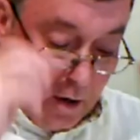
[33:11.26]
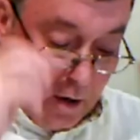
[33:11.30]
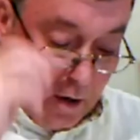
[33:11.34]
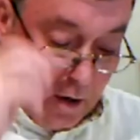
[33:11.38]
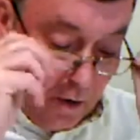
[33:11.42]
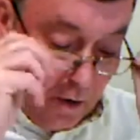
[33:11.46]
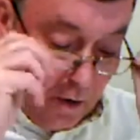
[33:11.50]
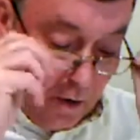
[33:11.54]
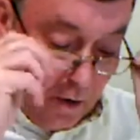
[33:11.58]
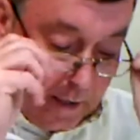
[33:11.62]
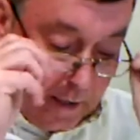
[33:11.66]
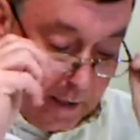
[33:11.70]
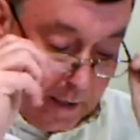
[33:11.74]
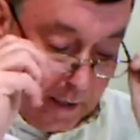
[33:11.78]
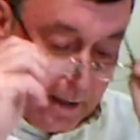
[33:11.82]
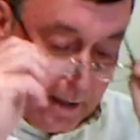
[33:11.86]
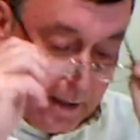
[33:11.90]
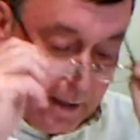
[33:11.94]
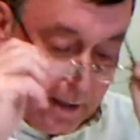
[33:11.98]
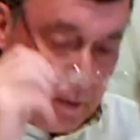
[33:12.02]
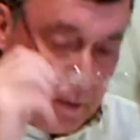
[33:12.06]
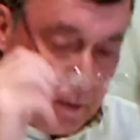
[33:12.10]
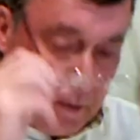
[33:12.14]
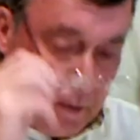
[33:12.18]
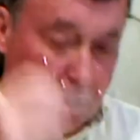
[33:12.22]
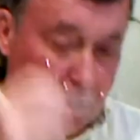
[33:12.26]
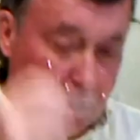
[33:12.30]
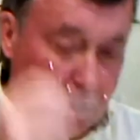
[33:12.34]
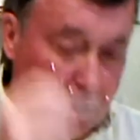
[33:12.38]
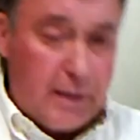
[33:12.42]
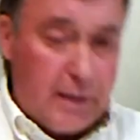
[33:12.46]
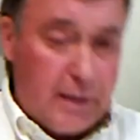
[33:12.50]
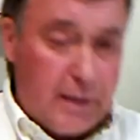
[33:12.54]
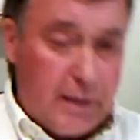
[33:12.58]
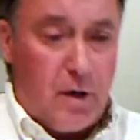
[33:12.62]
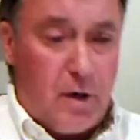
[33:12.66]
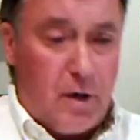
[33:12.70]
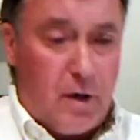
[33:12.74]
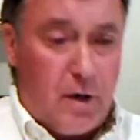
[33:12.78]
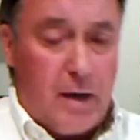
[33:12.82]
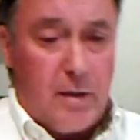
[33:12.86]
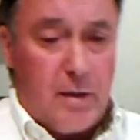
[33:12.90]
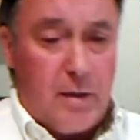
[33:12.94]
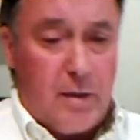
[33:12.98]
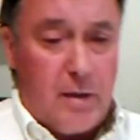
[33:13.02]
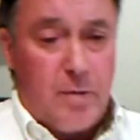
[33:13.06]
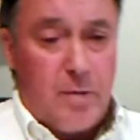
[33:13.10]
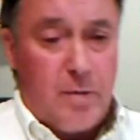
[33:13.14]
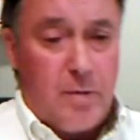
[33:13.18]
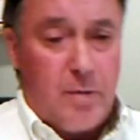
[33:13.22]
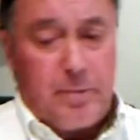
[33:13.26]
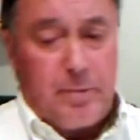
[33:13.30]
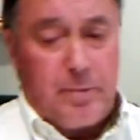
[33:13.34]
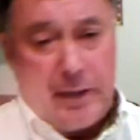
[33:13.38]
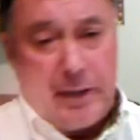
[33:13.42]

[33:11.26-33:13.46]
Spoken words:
Okay, now let's talk a little bit,